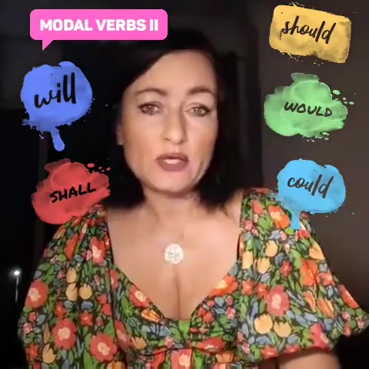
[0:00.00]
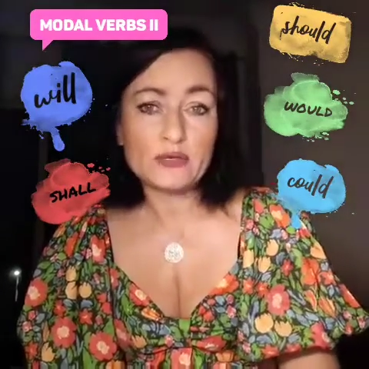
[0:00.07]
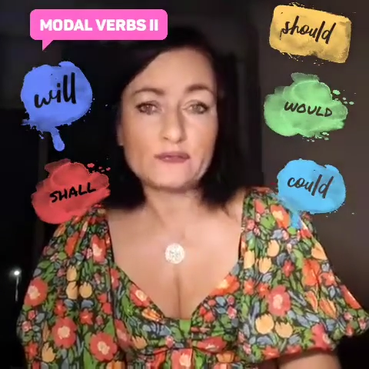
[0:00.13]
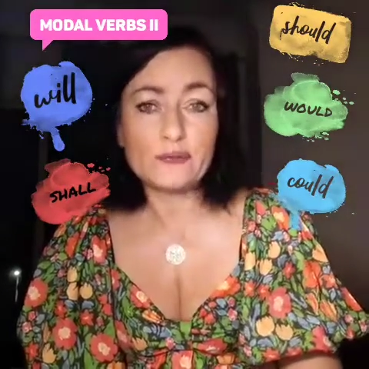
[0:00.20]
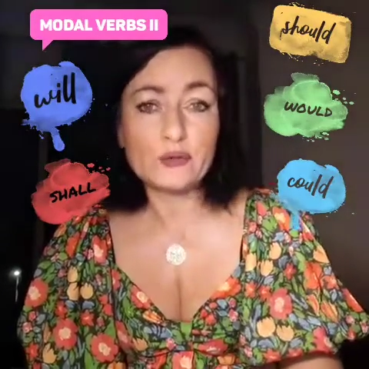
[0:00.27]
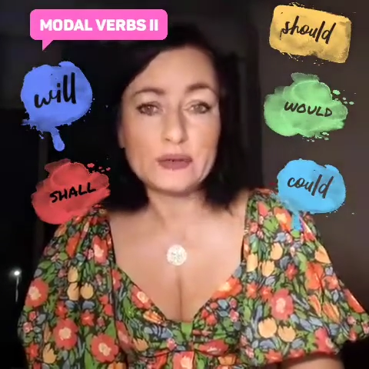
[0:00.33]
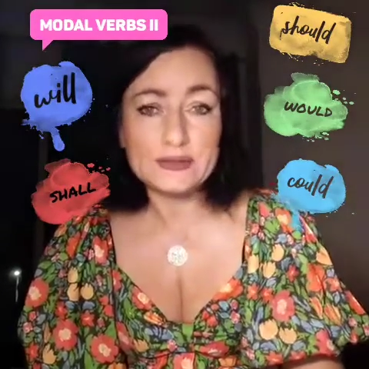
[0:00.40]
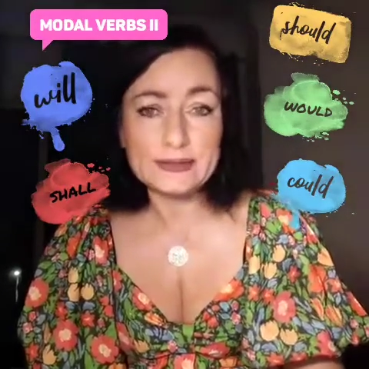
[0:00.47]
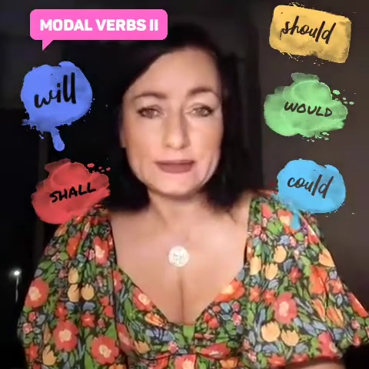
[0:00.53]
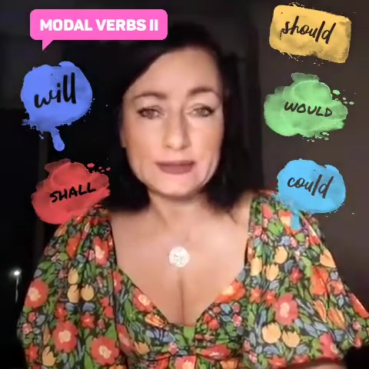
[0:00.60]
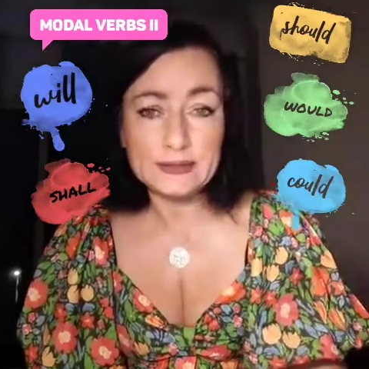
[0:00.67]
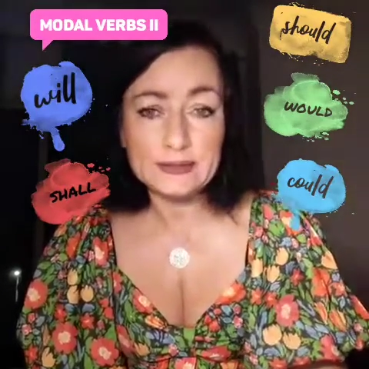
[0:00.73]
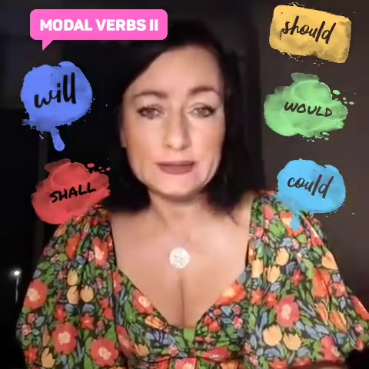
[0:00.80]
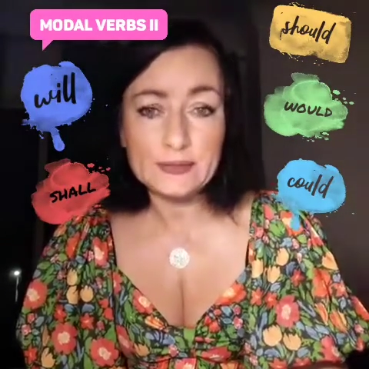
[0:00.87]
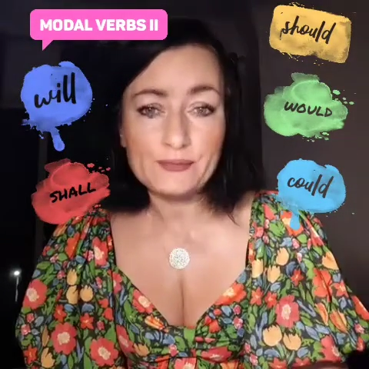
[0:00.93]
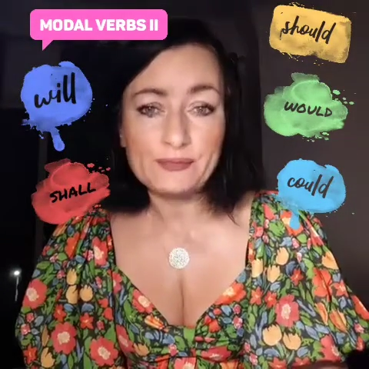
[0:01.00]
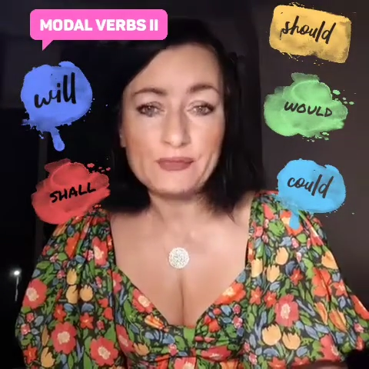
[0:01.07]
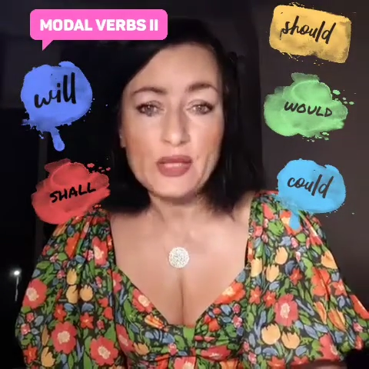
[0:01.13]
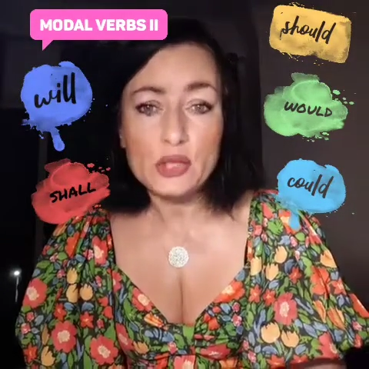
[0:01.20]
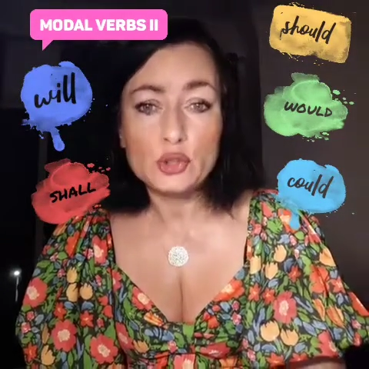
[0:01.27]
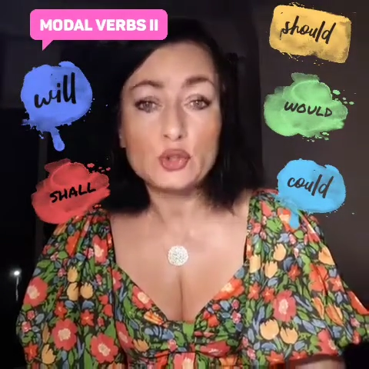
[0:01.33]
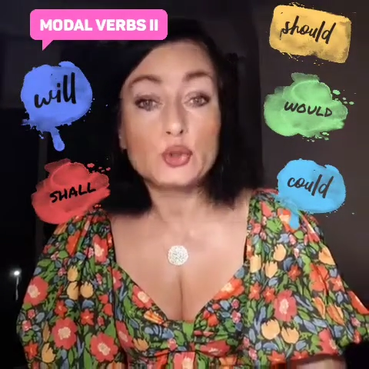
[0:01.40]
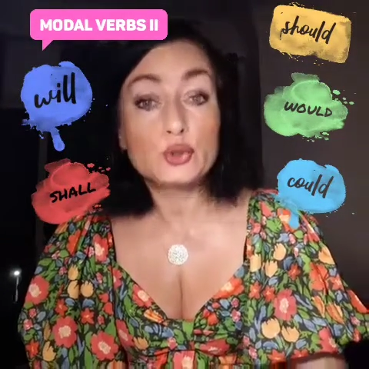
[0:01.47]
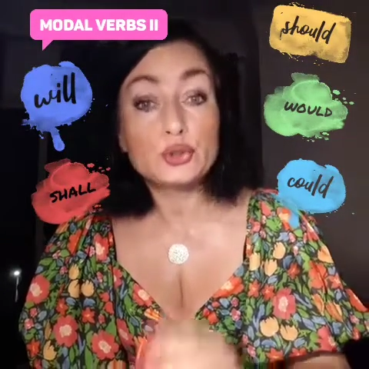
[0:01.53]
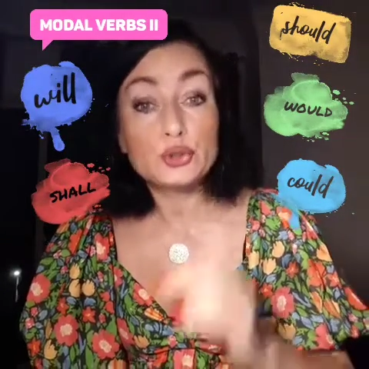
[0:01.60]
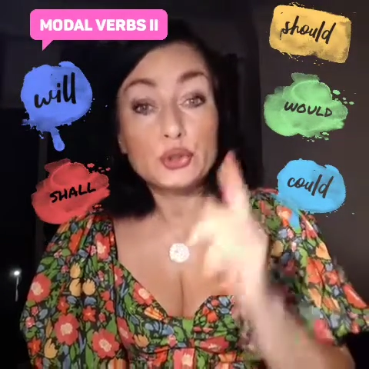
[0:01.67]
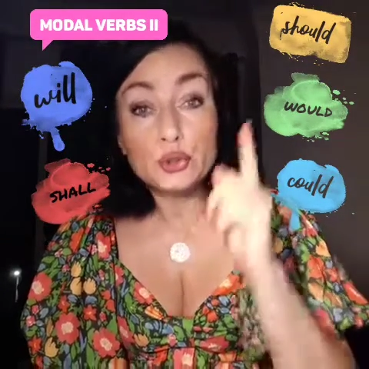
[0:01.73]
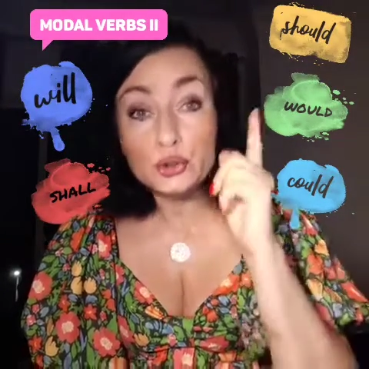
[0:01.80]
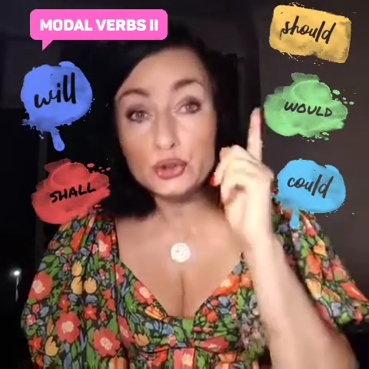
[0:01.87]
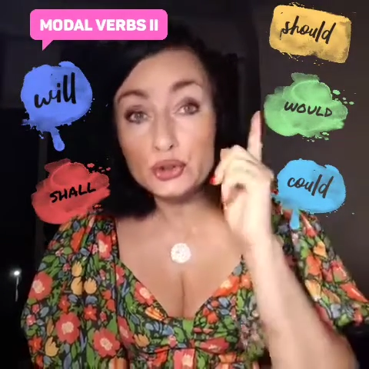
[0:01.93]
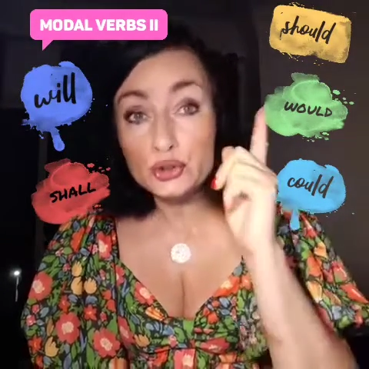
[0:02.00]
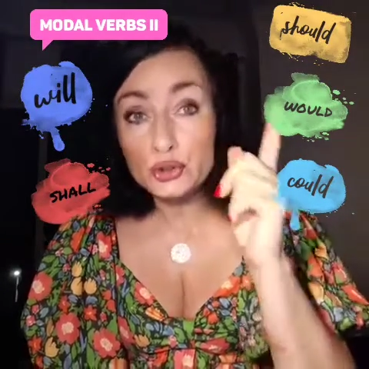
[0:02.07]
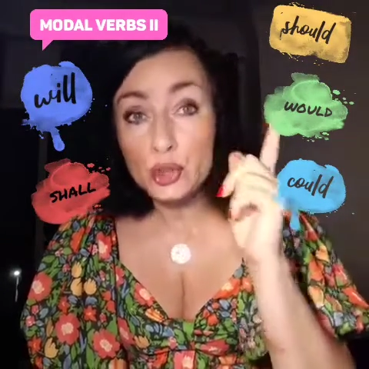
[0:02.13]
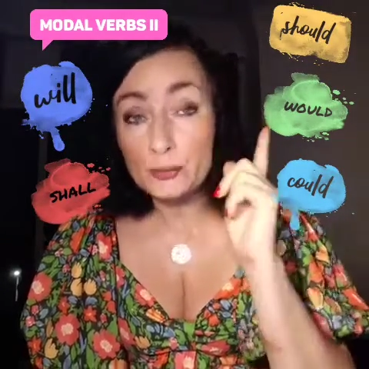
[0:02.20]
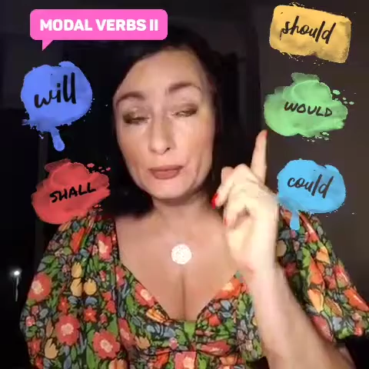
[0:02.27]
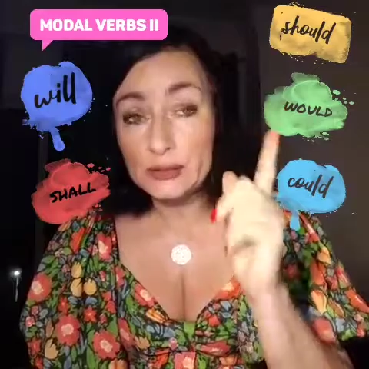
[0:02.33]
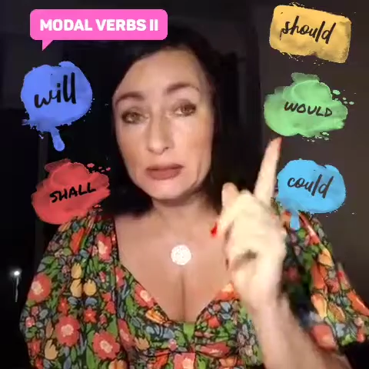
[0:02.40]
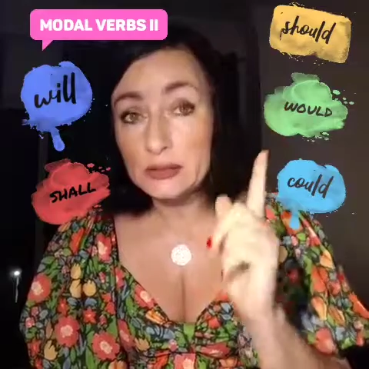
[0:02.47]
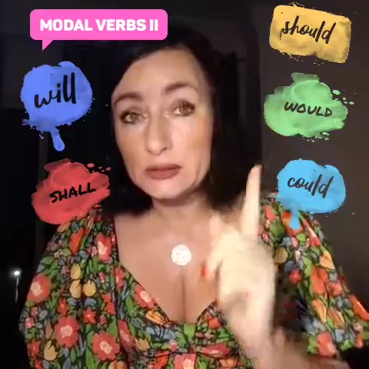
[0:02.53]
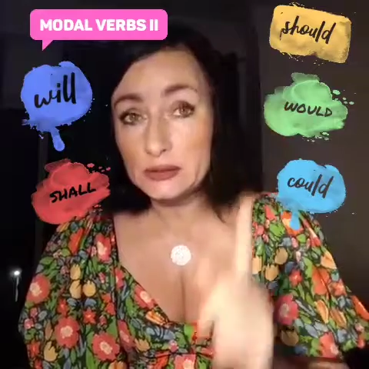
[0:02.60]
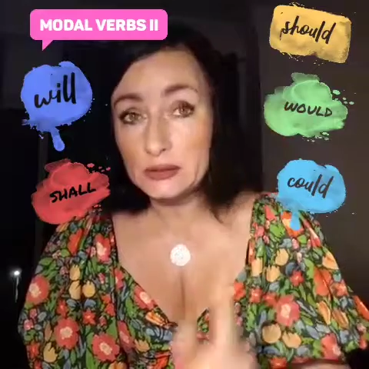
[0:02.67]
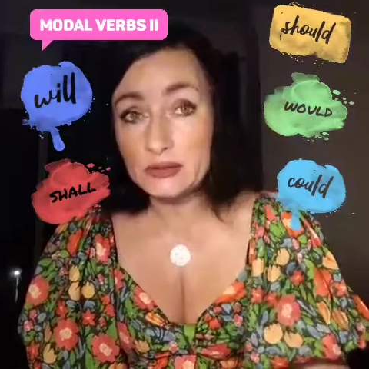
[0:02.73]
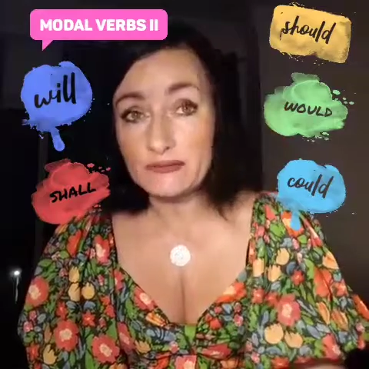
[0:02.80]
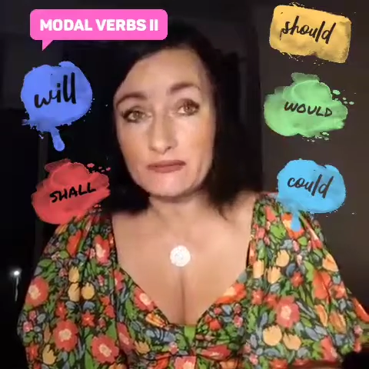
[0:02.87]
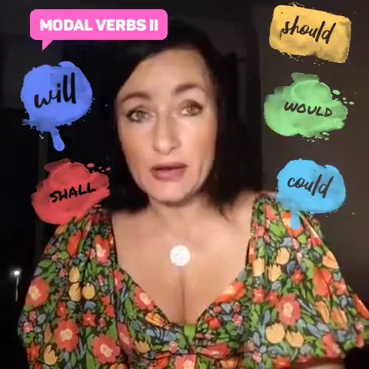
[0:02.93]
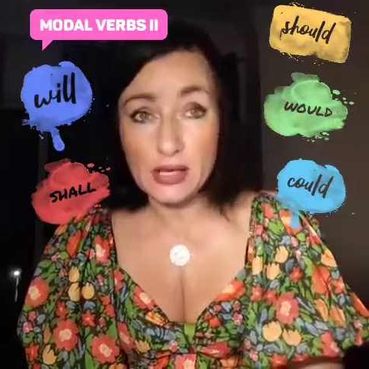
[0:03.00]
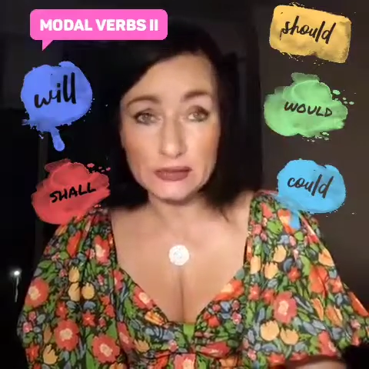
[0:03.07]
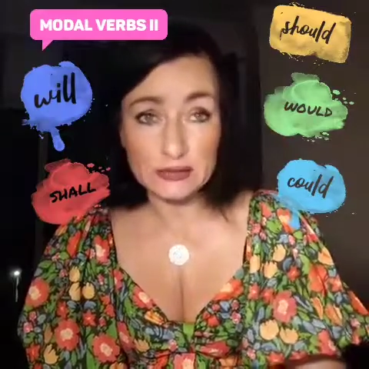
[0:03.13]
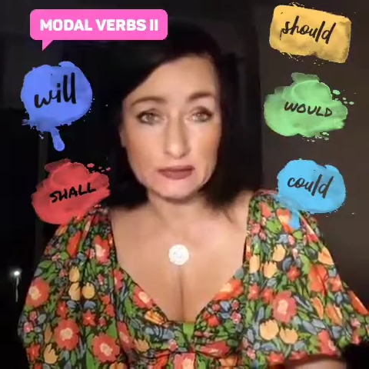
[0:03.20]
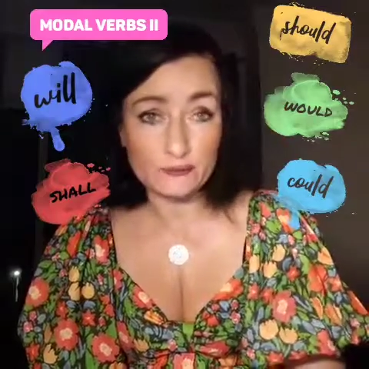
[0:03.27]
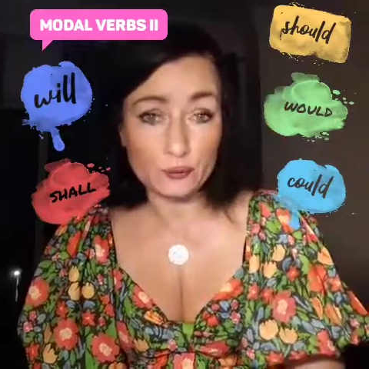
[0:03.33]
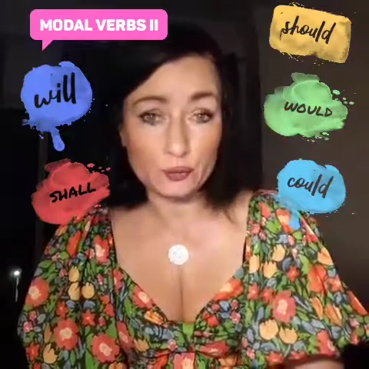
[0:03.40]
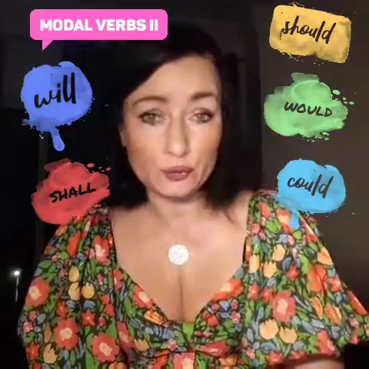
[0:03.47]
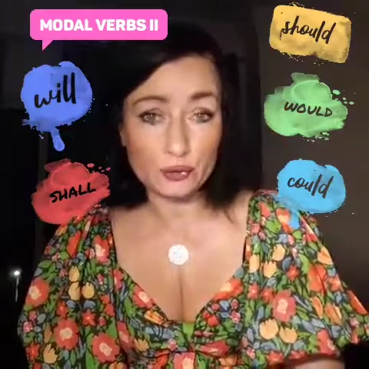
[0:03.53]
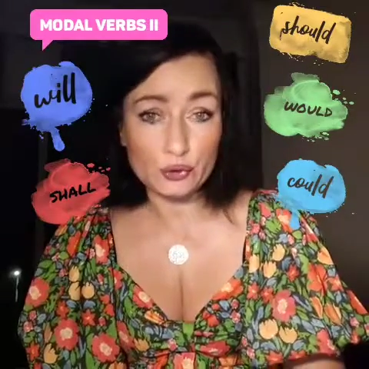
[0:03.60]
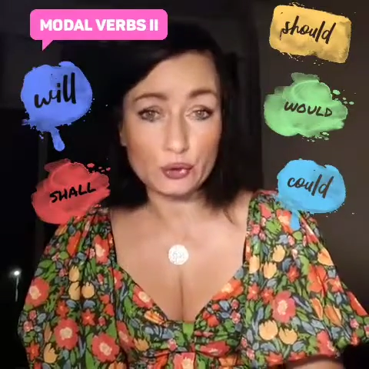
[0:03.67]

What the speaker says: For instance, you should stop eating fast food.